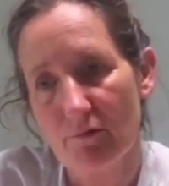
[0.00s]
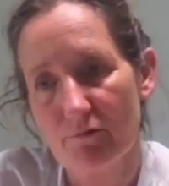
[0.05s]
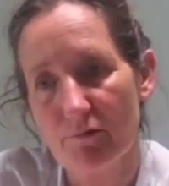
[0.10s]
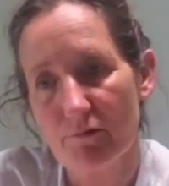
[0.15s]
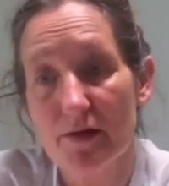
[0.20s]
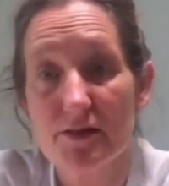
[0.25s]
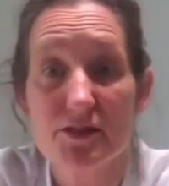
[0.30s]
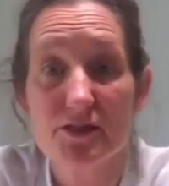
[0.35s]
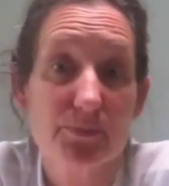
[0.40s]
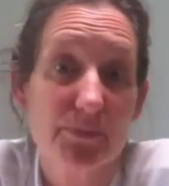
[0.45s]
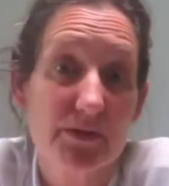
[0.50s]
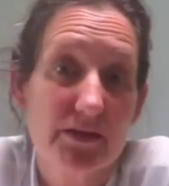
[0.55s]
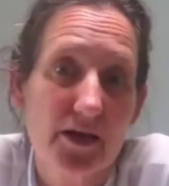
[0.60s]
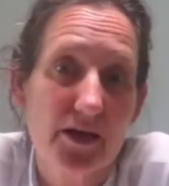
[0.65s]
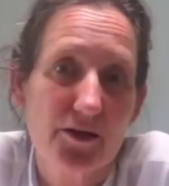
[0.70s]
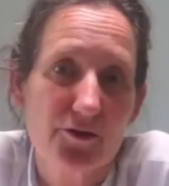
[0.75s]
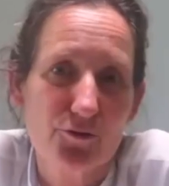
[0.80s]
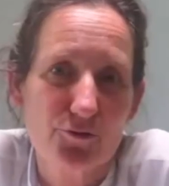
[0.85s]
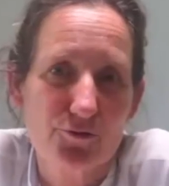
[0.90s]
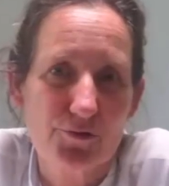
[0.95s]

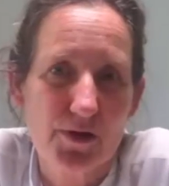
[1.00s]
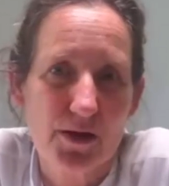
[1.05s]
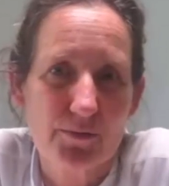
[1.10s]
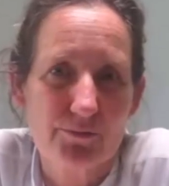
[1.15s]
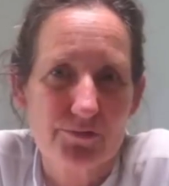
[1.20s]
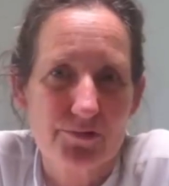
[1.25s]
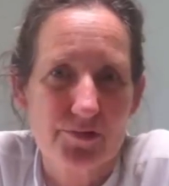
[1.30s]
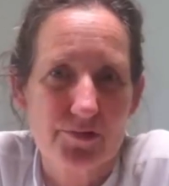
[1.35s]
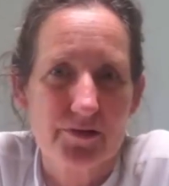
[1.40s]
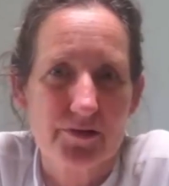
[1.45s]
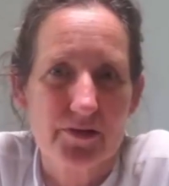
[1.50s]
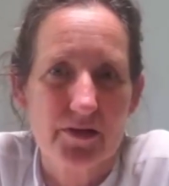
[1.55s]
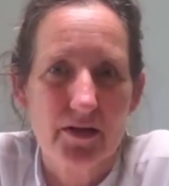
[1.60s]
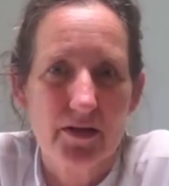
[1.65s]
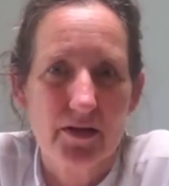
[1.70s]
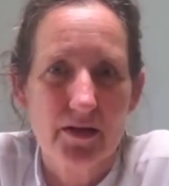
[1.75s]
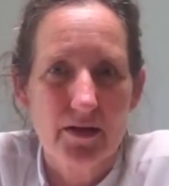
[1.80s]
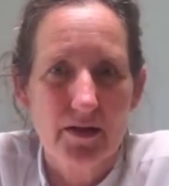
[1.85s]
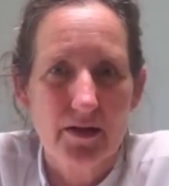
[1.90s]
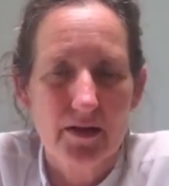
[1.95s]
grapefruit.
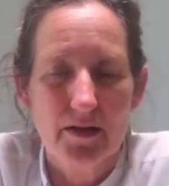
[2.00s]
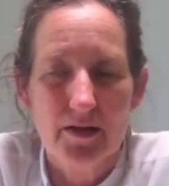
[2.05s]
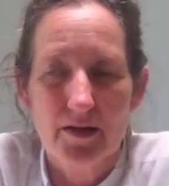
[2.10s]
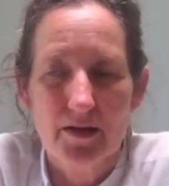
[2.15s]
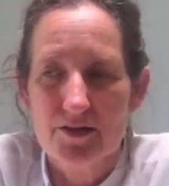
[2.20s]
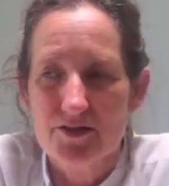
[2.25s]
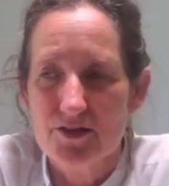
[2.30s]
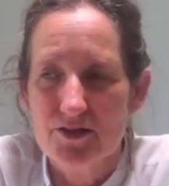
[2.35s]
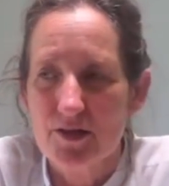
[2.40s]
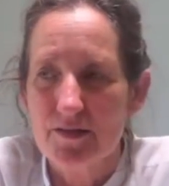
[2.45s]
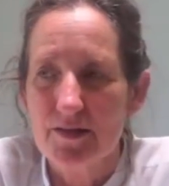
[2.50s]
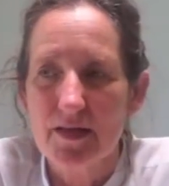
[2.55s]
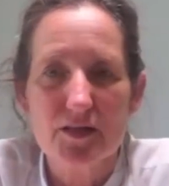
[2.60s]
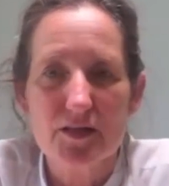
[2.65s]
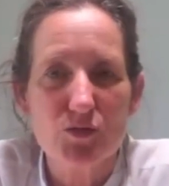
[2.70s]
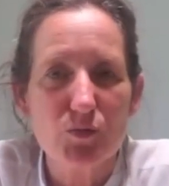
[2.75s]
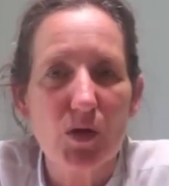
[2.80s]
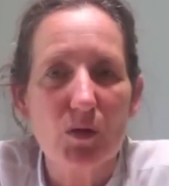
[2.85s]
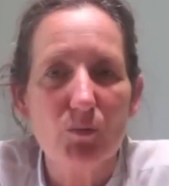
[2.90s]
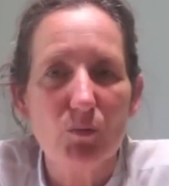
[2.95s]
So
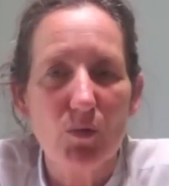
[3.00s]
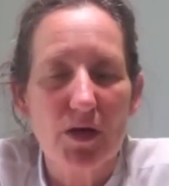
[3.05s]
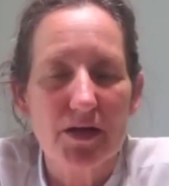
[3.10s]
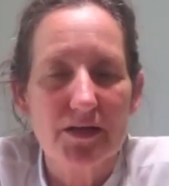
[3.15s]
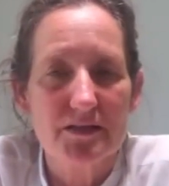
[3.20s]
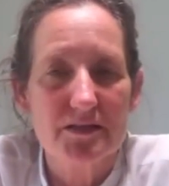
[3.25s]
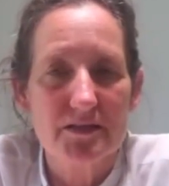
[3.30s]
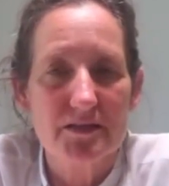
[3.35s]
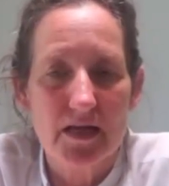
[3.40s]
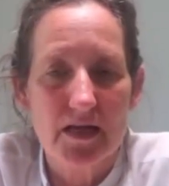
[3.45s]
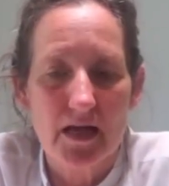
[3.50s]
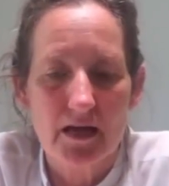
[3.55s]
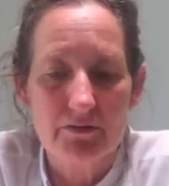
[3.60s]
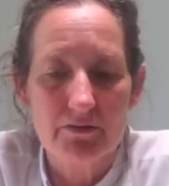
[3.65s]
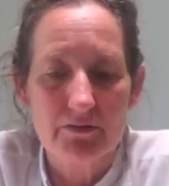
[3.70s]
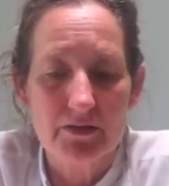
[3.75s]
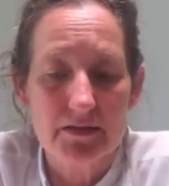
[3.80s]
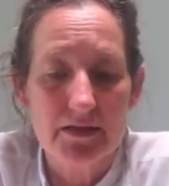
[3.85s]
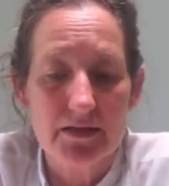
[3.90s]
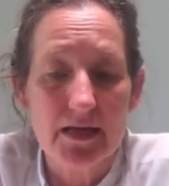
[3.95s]
that's one way to starve
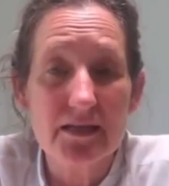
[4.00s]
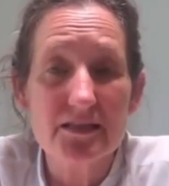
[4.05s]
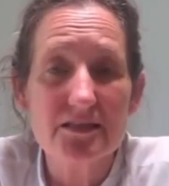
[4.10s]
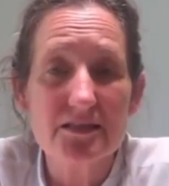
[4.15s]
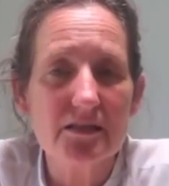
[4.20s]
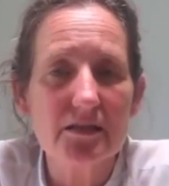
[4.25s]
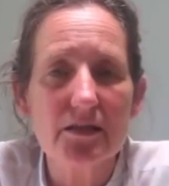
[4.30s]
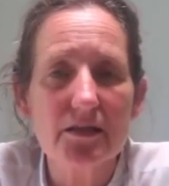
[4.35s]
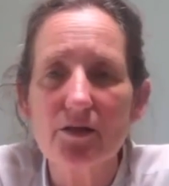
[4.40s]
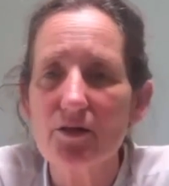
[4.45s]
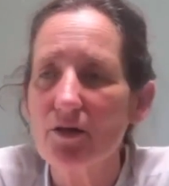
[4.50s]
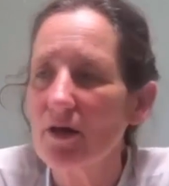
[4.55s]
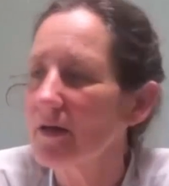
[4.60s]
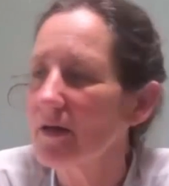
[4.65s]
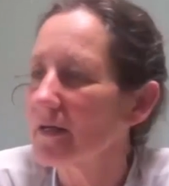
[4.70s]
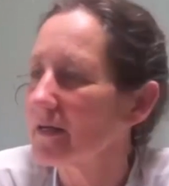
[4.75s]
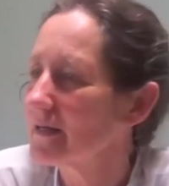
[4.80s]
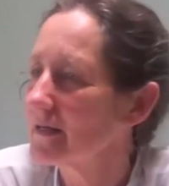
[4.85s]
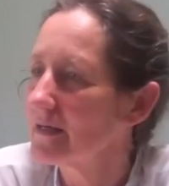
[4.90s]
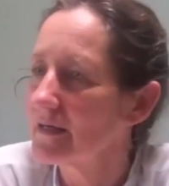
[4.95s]
it. Next thing, you've got
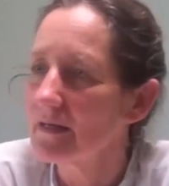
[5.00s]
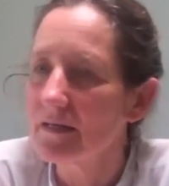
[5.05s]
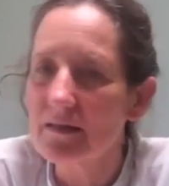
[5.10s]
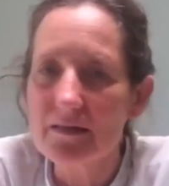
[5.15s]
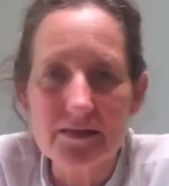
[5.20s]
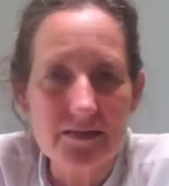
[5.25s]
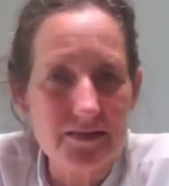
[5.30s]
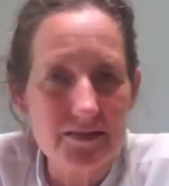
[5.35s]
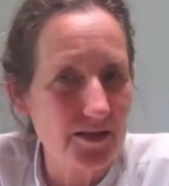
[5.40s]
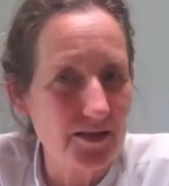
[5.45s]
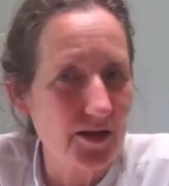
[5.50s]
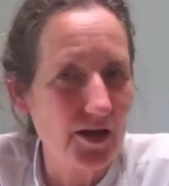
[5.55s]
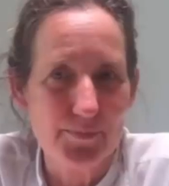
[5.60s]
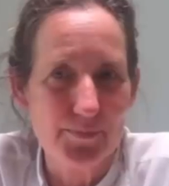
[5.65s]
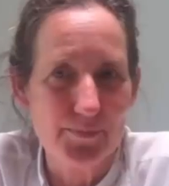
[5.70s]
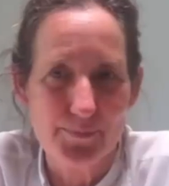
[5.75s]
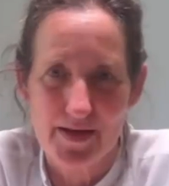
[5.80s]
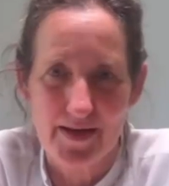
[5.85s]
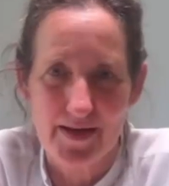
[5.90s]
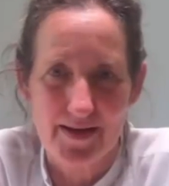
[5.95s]
to kill this
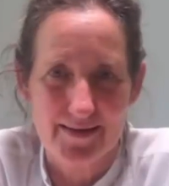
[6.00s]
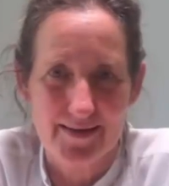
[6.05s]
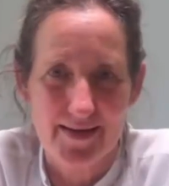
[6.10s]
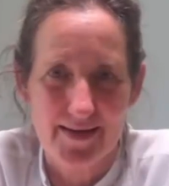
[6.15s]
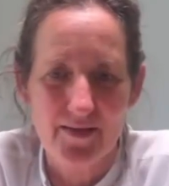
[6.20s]
guy back.